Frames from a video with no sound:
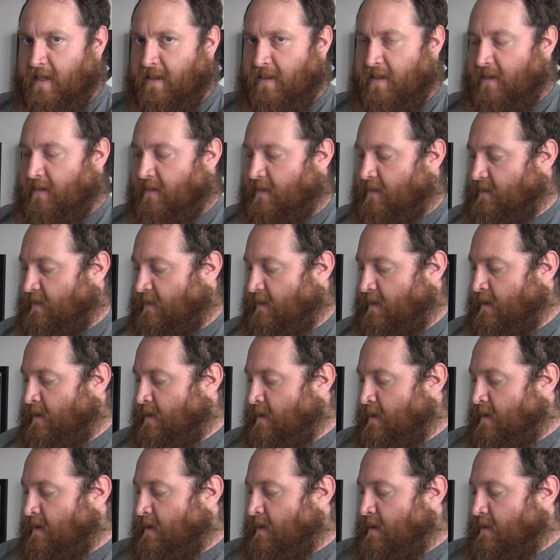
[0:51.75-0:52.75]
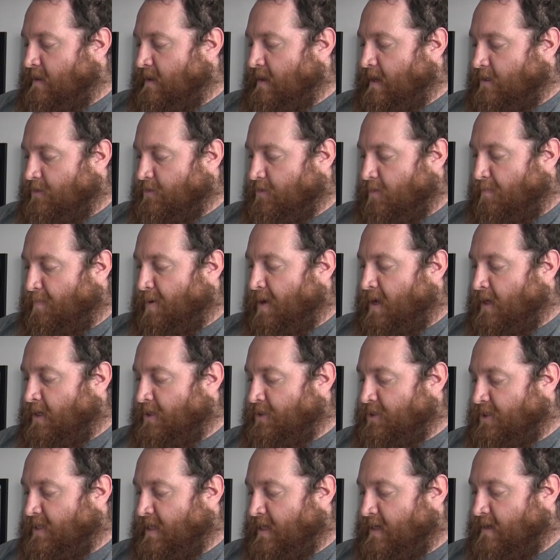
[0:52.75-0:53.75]
I think that the extra
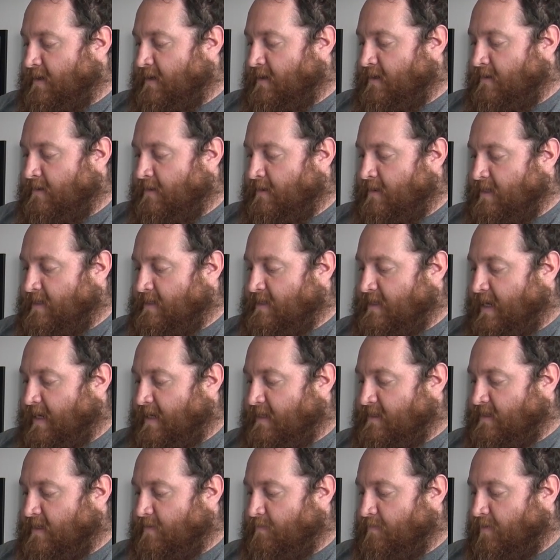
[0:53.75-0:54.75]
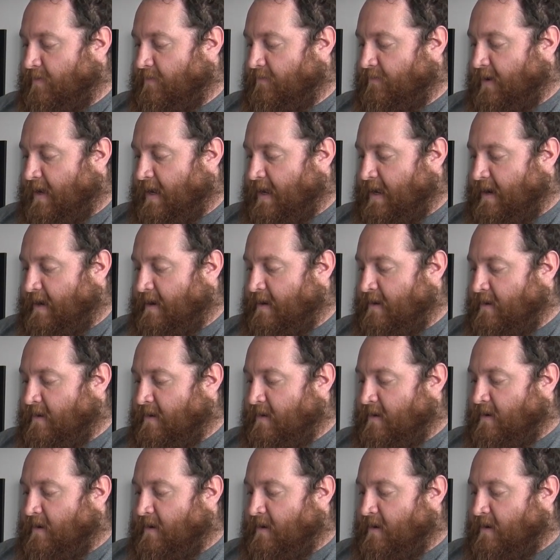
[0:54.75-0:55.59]
punch that these guys can provide